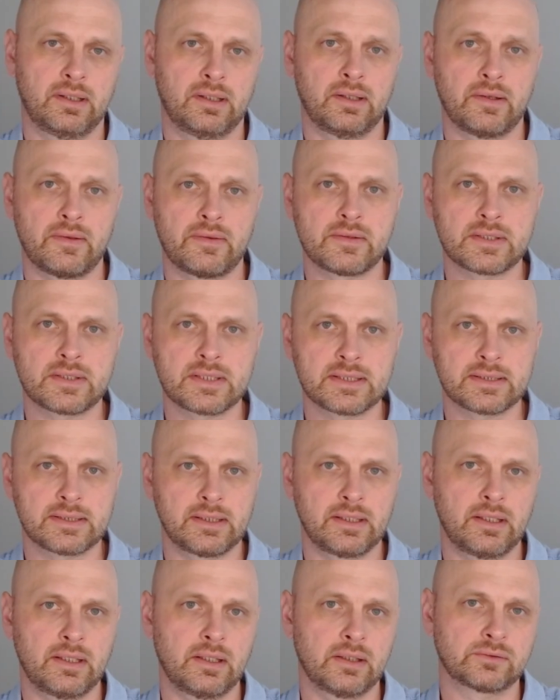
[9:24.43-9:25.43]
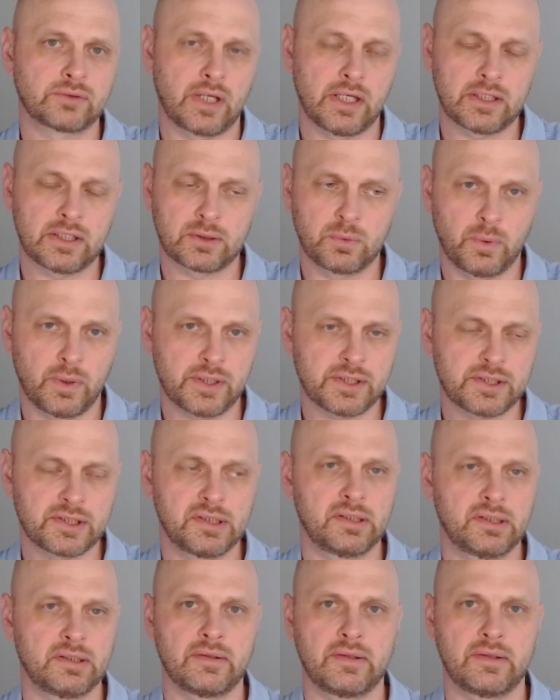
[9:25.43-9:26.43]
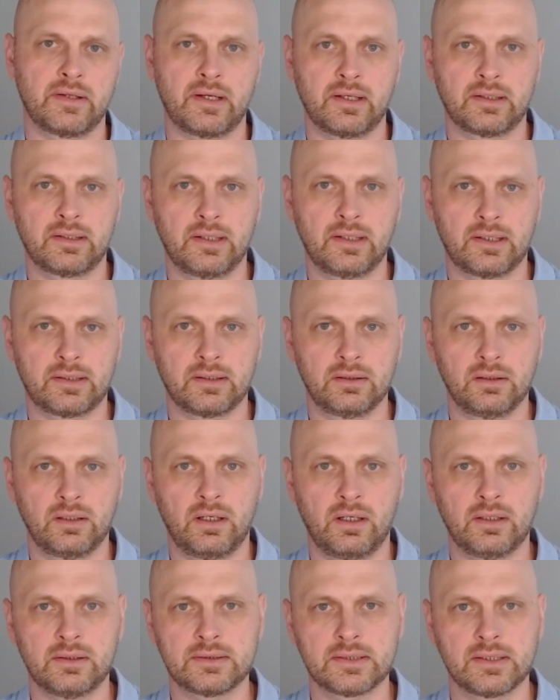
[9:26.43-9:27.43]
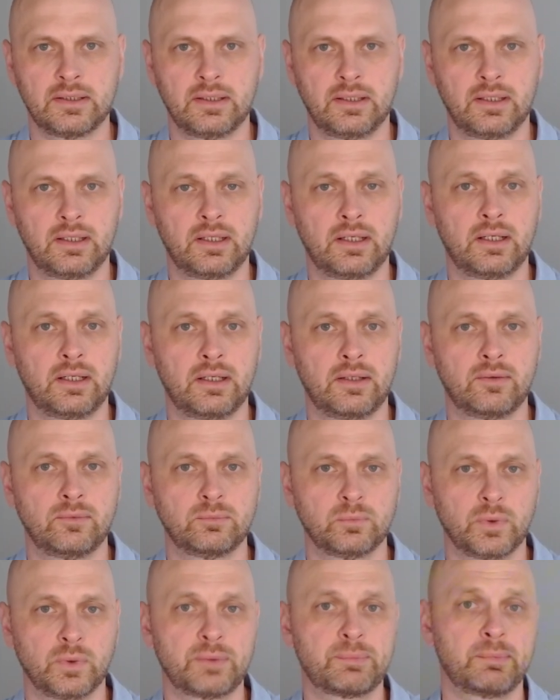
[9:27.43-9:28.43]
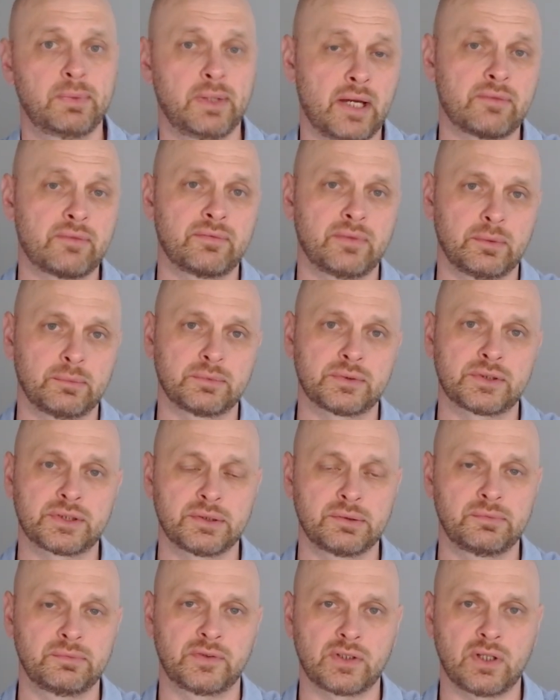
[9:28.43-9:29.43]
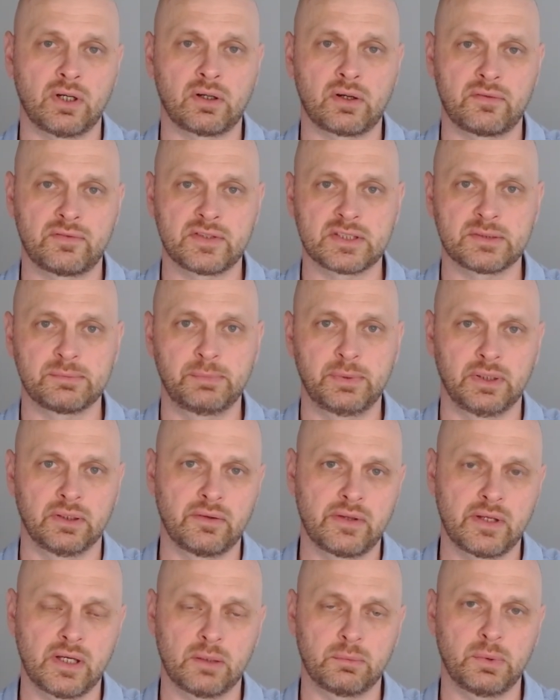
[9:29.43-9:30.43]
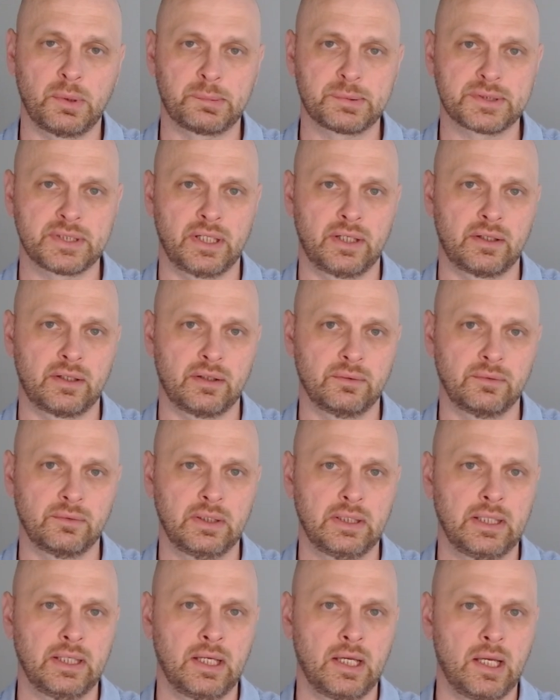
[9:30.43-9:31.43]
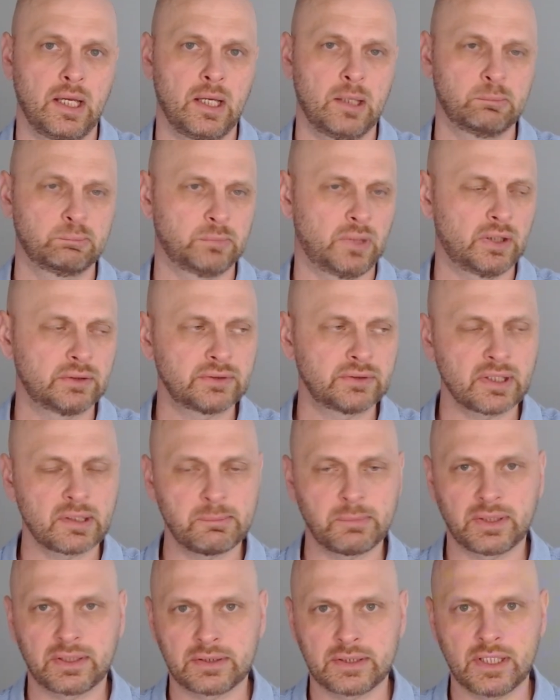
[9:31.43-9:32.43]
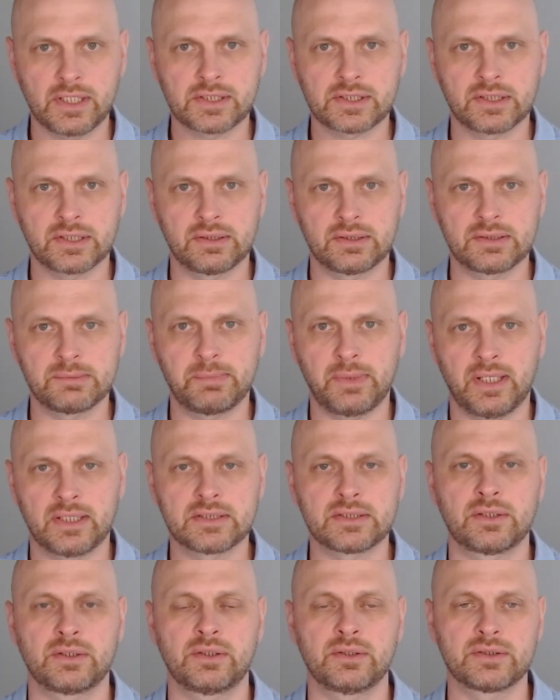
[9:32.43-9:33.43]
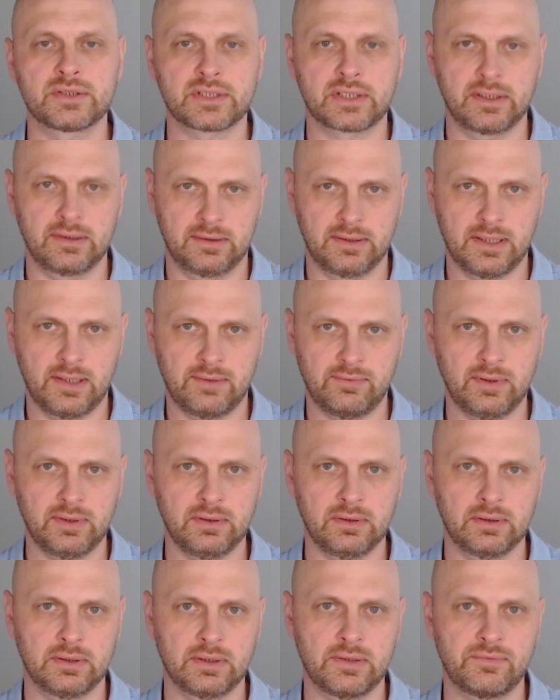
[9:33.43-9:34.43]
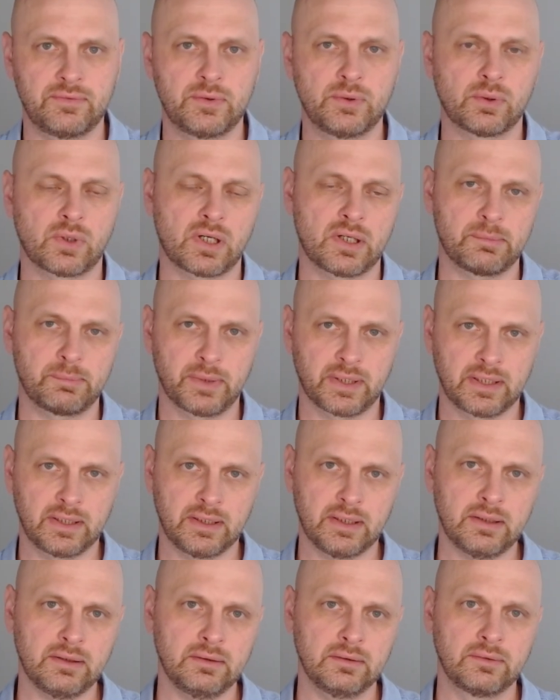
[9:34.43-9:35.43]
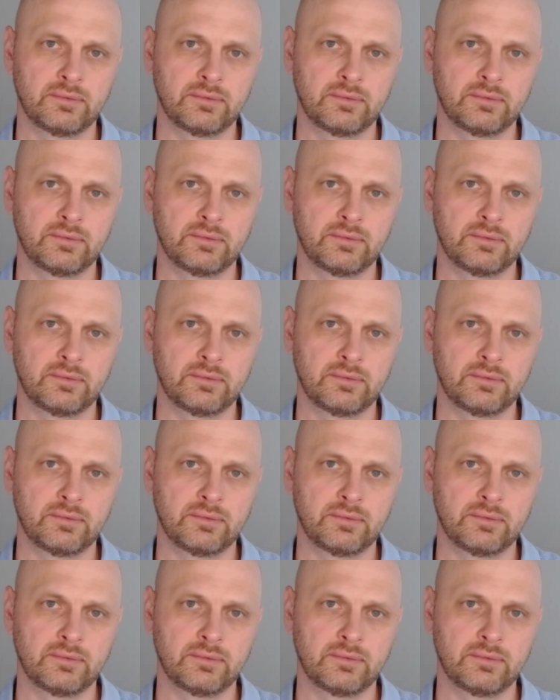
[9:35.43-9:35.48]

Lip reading: This is a great question that I get a lot. What platform should photographers build their website on? My recommendation depends on your skill level. If you are a beginner,